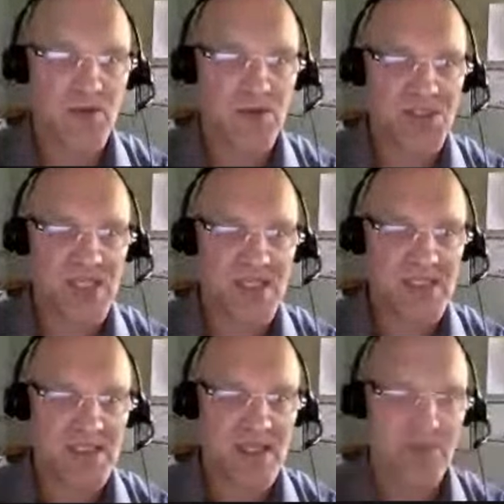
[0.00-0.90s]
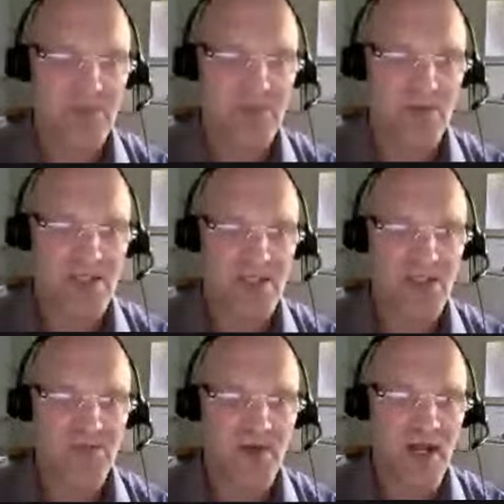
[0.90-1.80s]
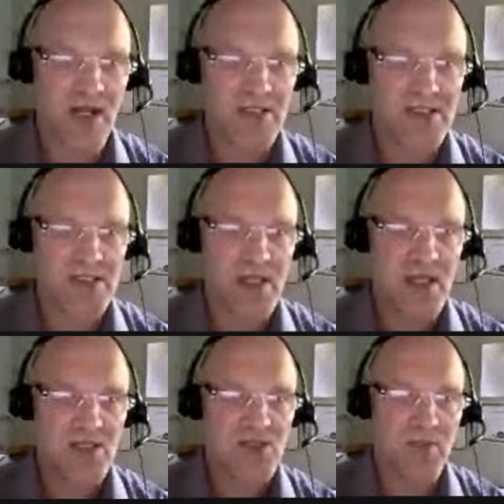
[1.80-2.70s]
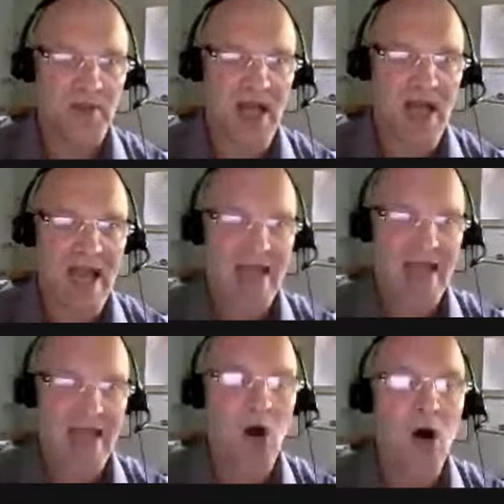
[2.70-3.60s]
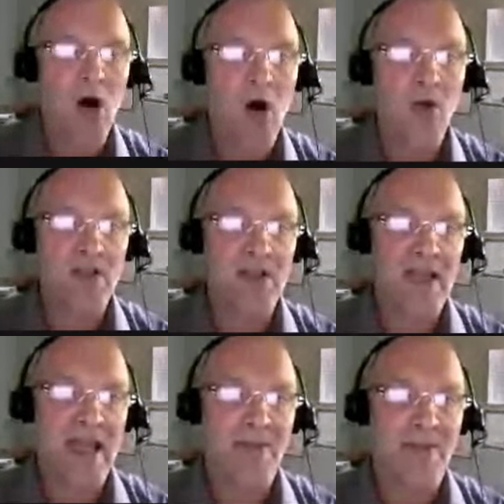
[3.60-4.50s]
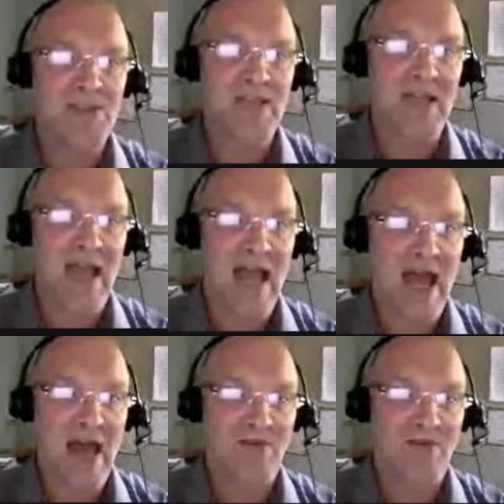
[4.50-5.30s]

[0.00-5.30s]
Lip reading: Google Sheets has come to the rescue for us. So I'm going to highlight all the names that have